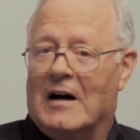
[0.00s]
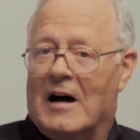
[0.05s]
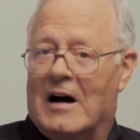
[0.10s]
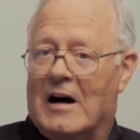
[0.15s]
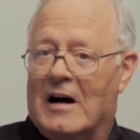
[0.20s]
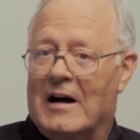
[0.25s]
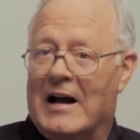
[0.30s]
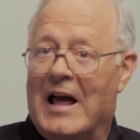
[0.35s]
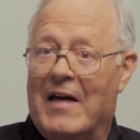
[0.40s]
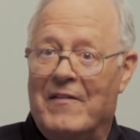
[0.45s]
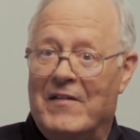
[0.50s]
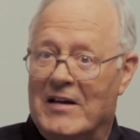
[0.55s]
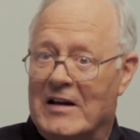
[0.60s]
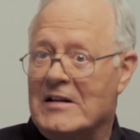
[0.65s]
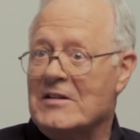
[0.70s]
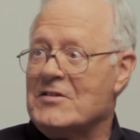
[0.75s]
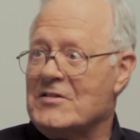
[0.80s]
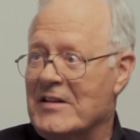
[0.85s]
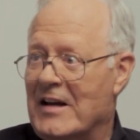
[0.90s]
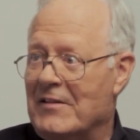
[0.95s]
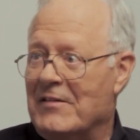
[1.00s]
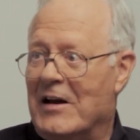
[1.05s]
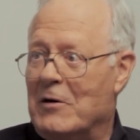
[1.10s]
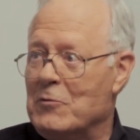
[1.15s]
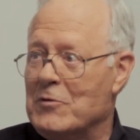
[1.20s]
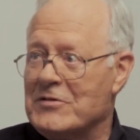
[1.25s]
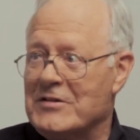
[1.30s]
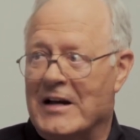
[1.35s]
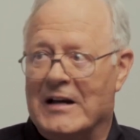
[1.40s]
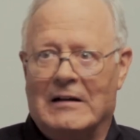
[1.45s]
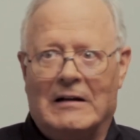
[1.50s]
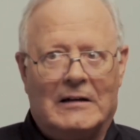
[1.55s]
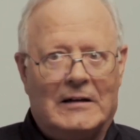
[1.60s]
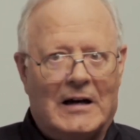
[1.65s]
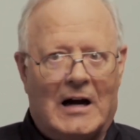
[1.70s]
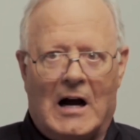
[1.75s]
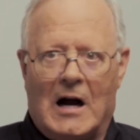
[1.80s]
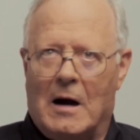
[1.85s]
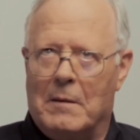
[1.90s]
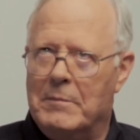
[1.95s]
Uh, and yes, that, that we're saying,
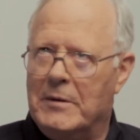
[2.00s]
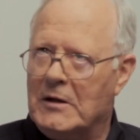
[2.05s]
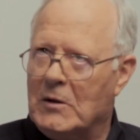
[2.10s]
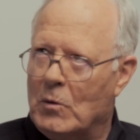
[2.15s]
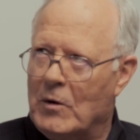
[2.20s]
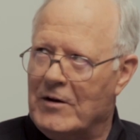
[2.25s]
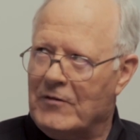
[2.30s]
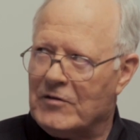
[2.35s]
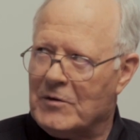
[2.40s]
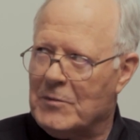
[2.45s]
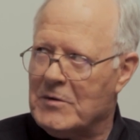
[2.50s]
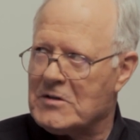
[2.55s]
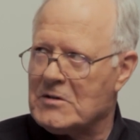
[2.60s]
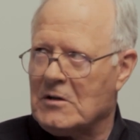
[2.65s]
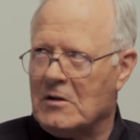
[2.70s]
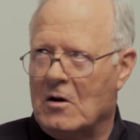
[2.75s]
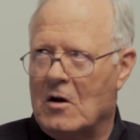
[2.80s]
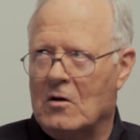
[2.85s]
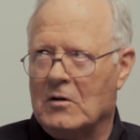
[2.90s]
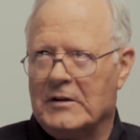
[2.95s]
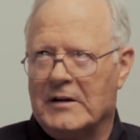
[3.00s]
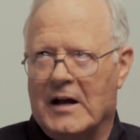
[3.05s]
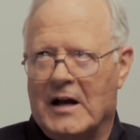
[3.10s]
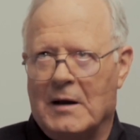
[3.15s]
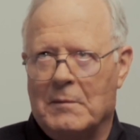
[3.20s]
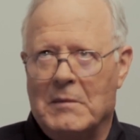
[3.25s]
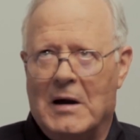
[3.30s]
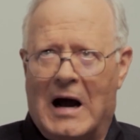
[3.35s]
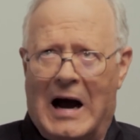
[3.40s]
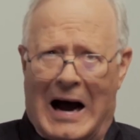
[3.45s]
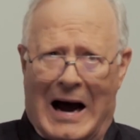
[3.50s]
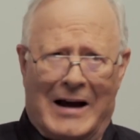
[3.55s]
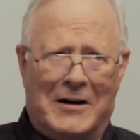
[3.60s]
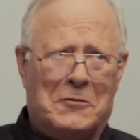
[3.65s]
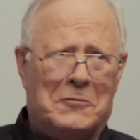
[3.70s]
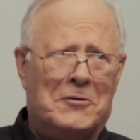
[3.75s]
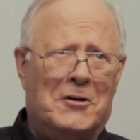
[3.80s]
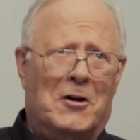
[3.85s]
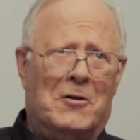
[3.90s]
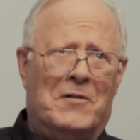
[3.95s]
God, I've been away from this a long time. I
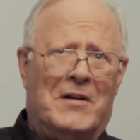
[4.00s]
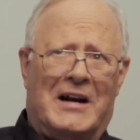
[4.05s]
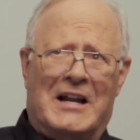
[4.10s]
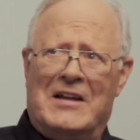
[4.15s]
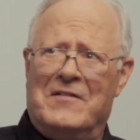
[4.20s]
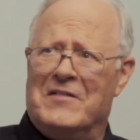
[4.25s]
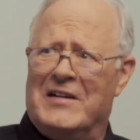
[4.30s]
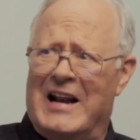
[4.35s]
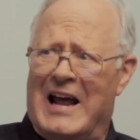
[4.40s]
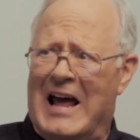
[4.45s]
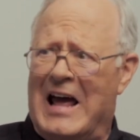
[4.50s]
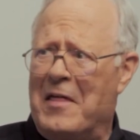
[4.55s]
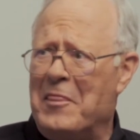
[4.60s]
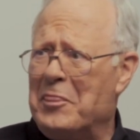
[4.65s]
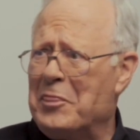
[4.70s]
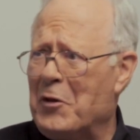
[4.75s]
don't know that I even had